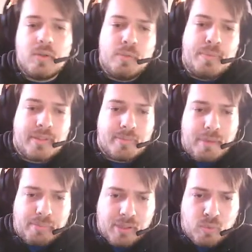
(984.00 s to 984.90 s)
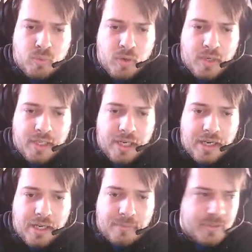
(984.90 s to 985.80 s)
Oops, public void,
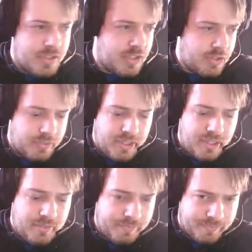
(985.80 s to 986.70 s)
I'm sorry.